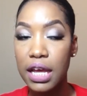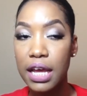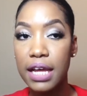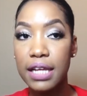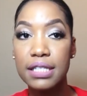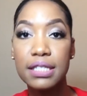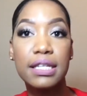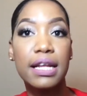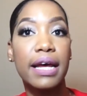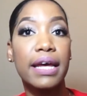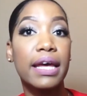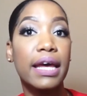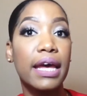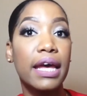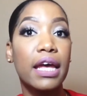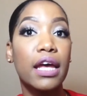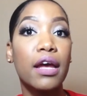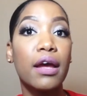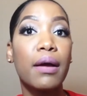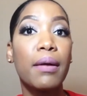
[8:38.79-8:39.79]
It's like
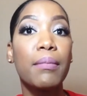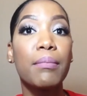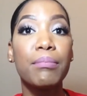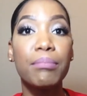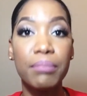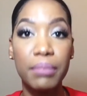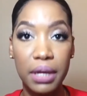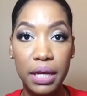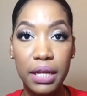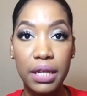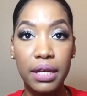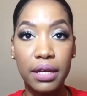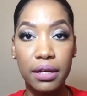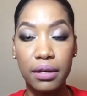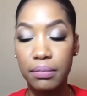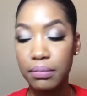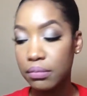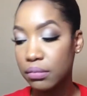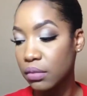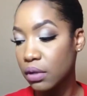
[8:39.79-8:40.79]
a
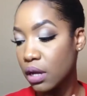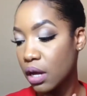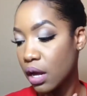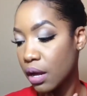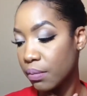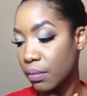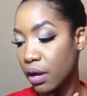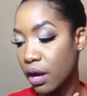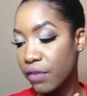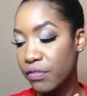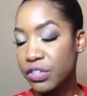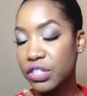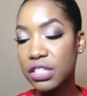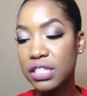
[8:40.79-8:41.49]
medium coverage.